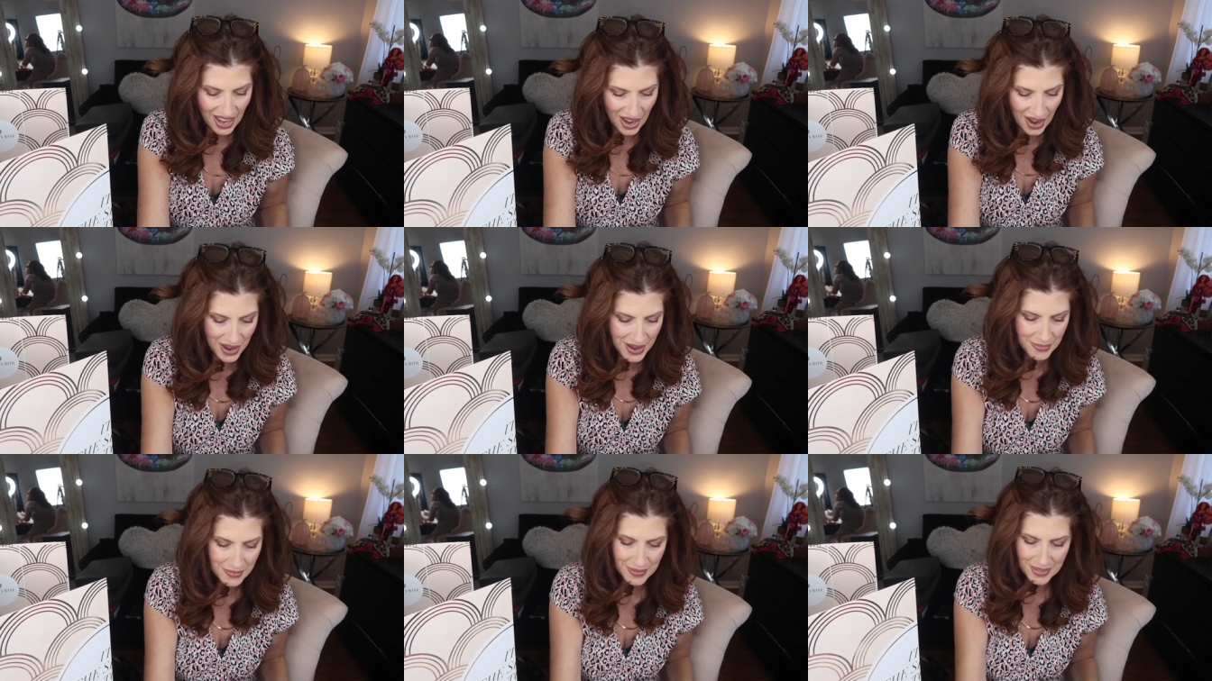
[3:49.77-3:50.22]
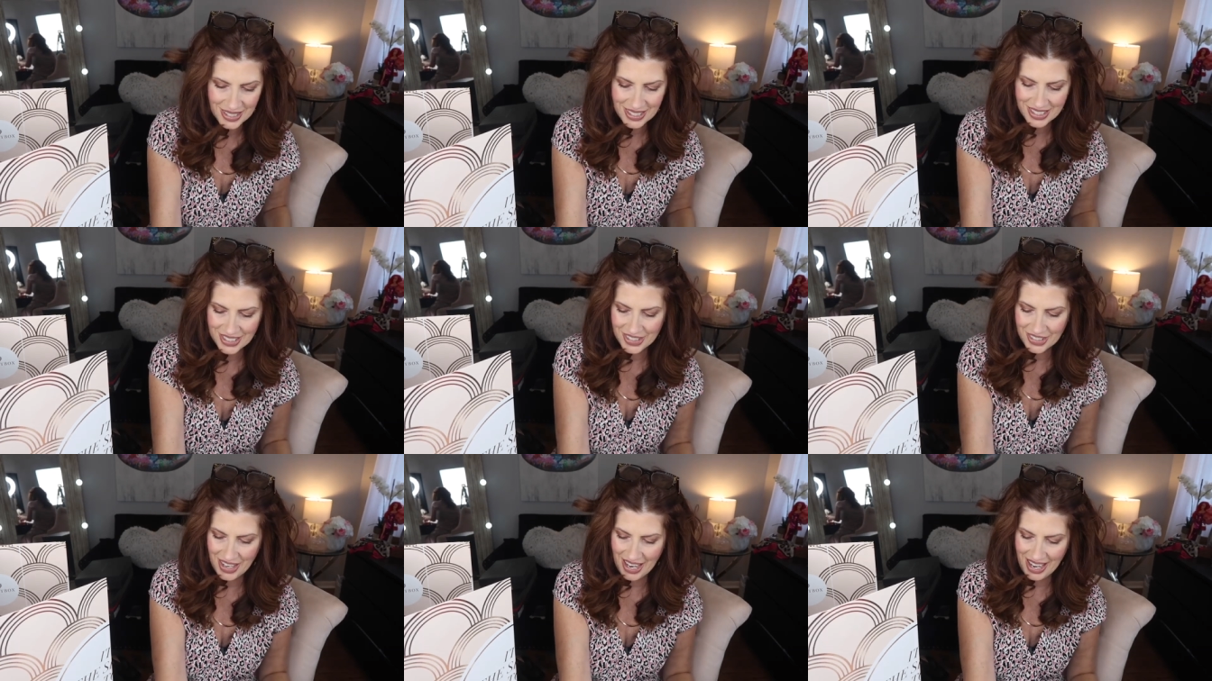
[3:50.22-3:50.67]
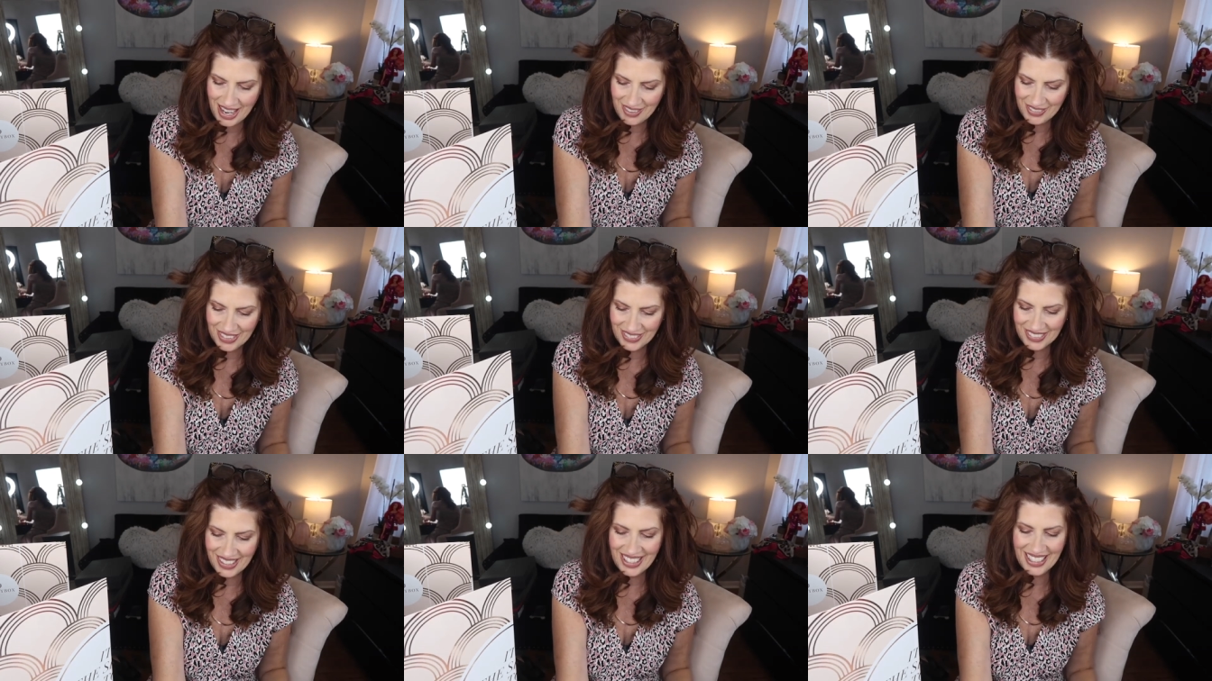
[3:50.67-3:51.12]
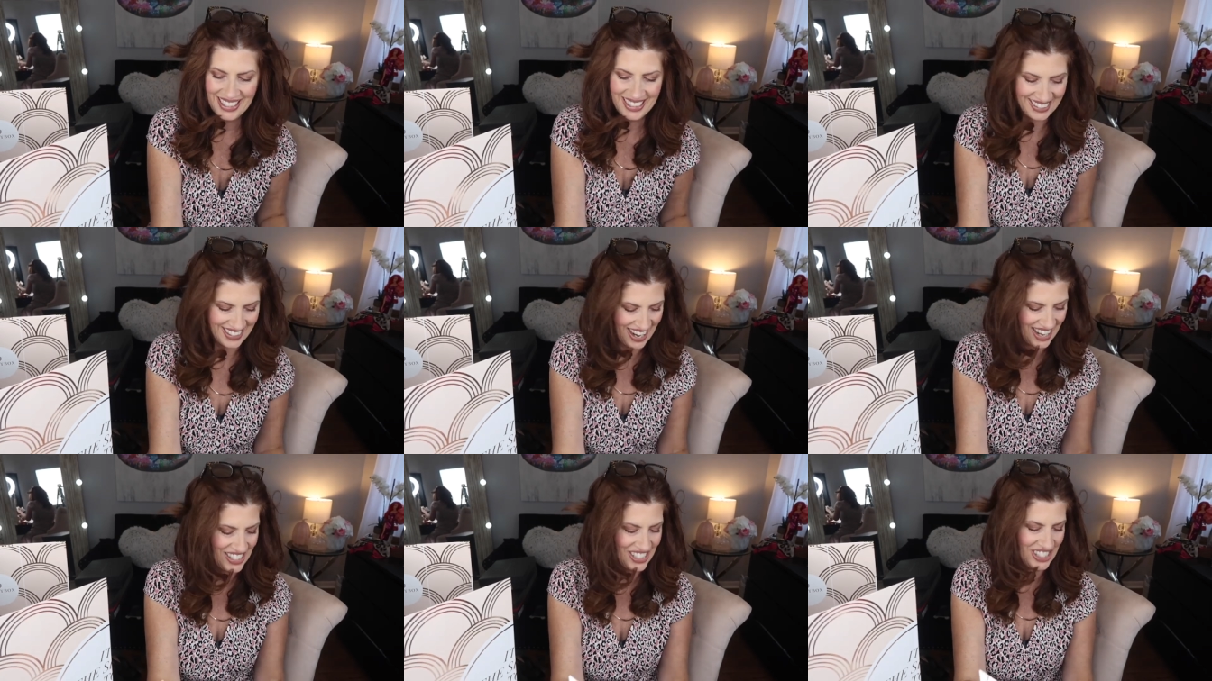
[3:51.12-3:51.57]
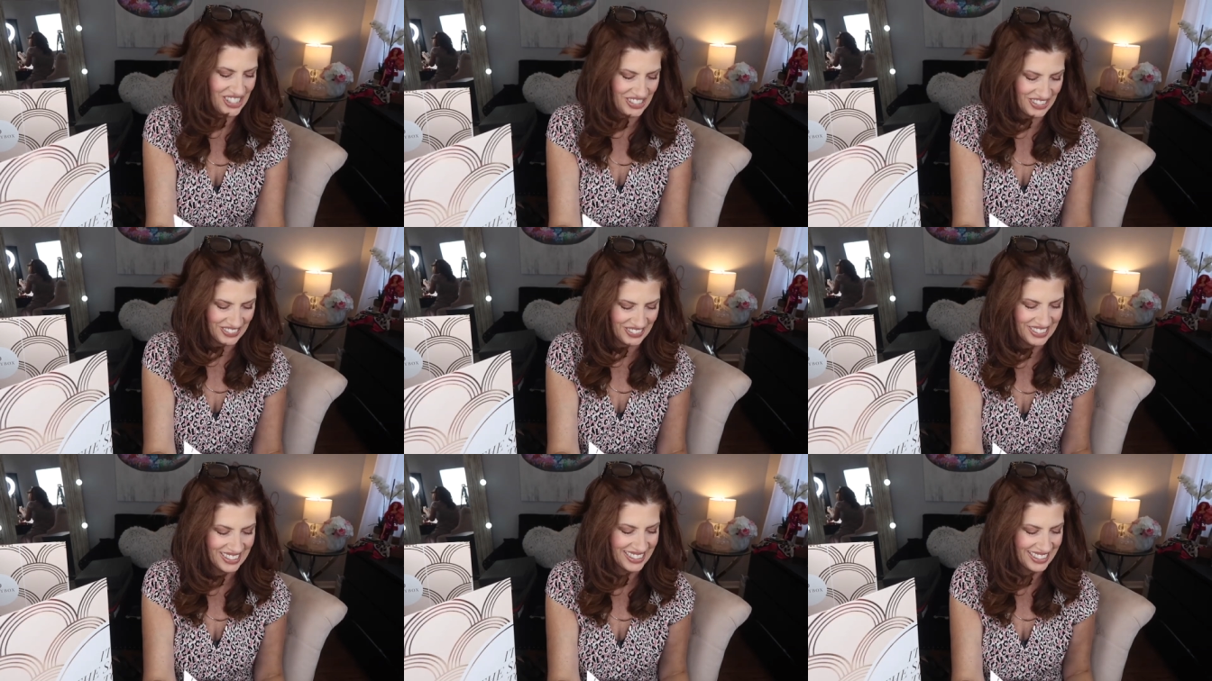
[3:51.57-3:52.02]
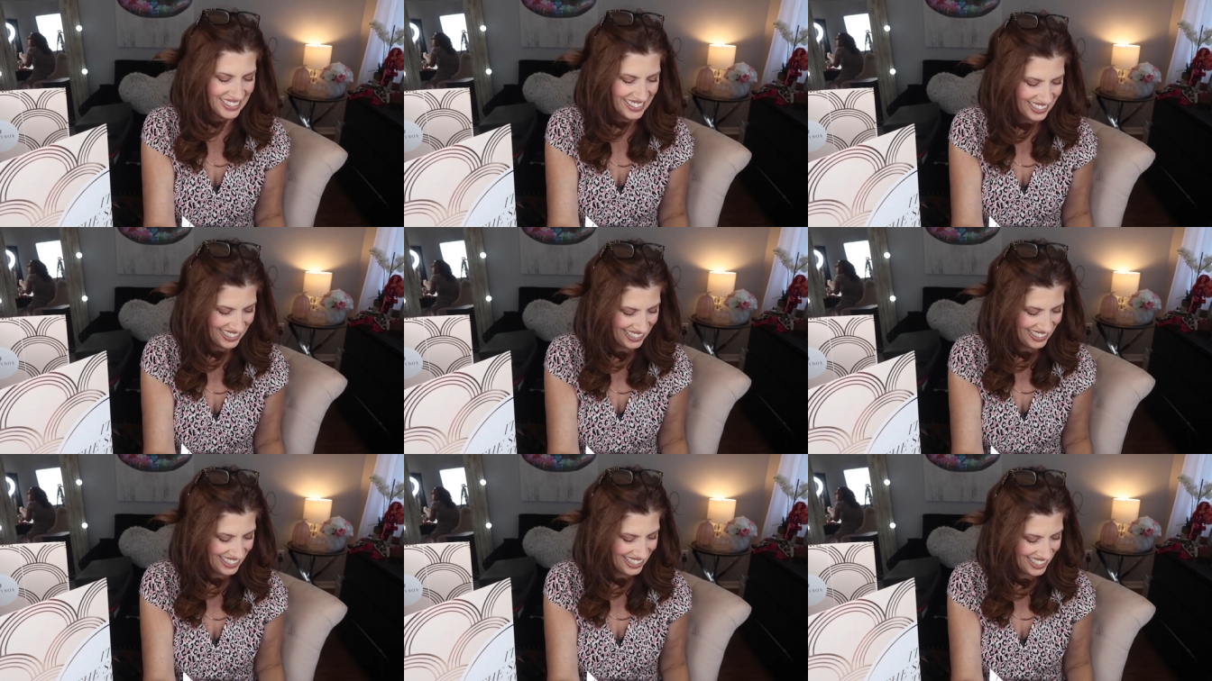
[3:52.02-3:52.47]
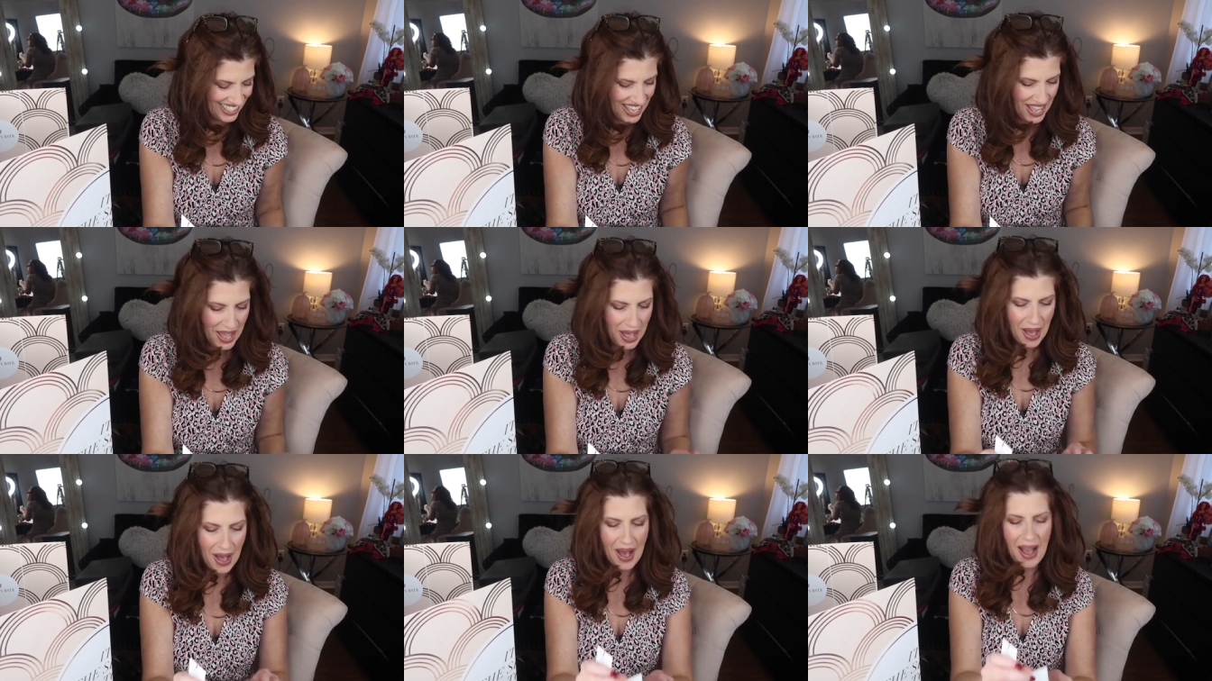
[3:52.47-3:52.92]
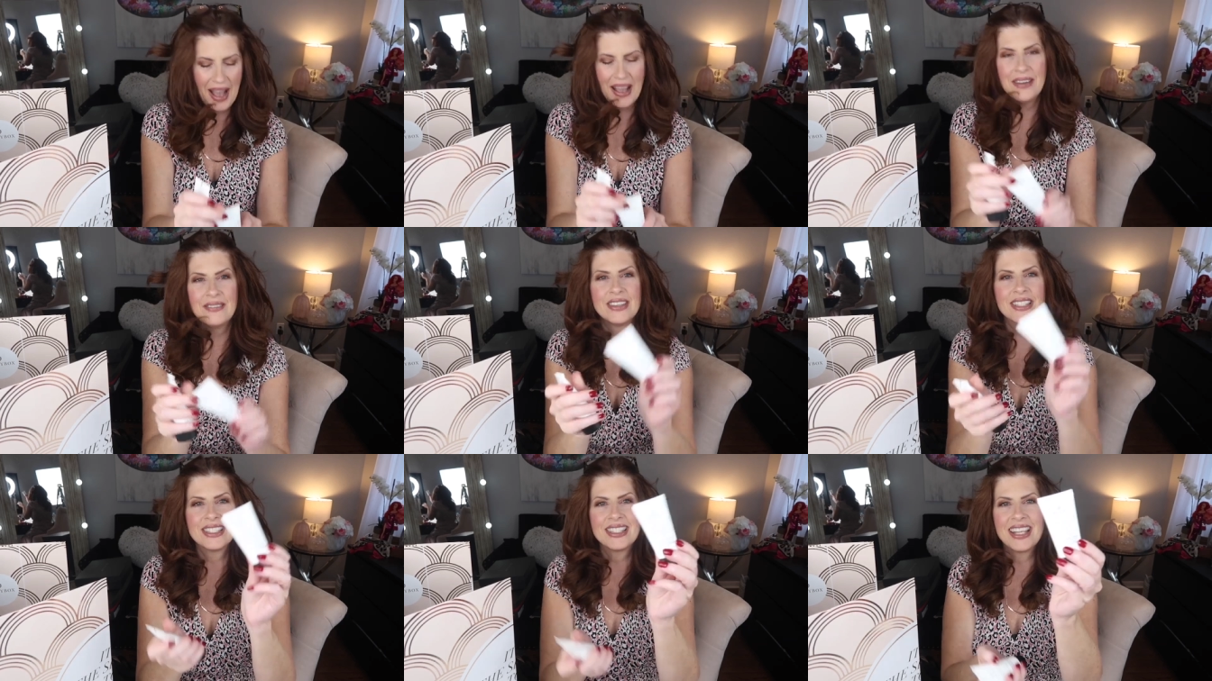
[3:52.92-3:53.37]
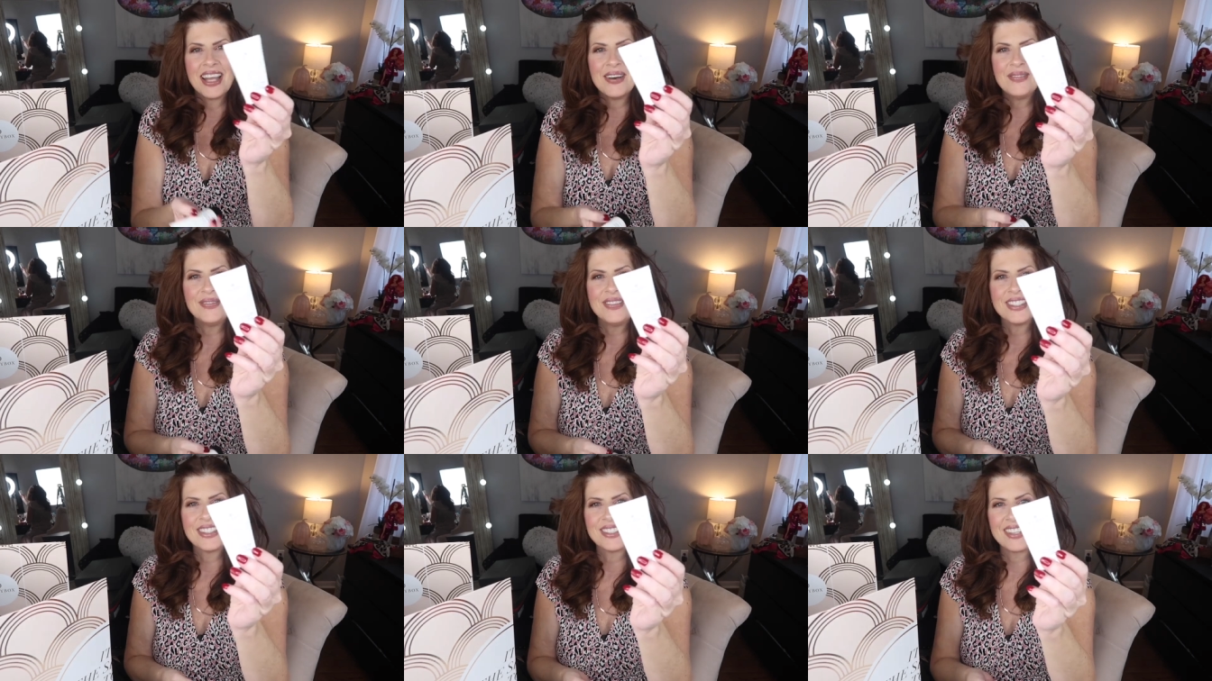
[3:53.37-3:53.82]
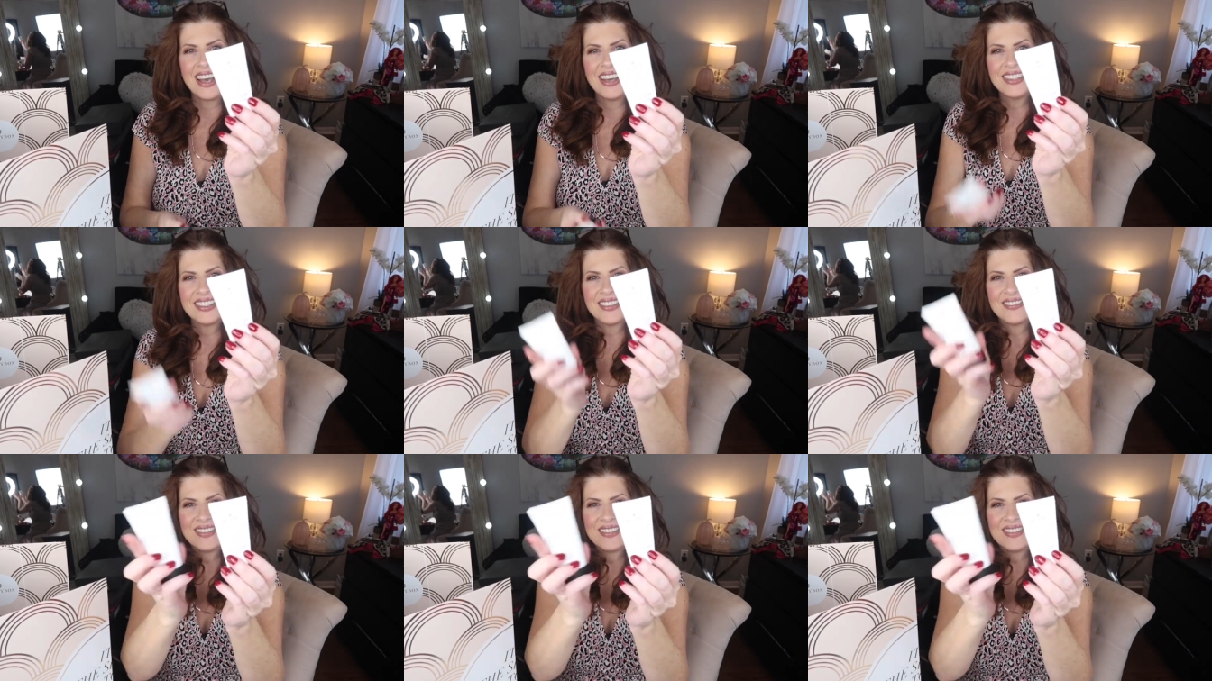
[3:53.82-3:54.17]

I'm pretty sure I have it right here. I do. I have a sample size